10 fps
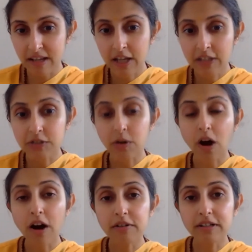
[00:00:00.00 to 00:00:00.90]
So
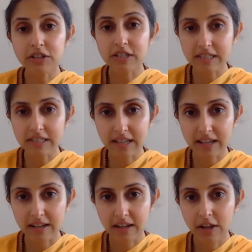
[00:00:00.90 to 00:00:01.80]
Arishi
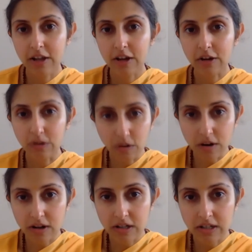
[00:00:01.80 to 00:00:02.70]
said, look,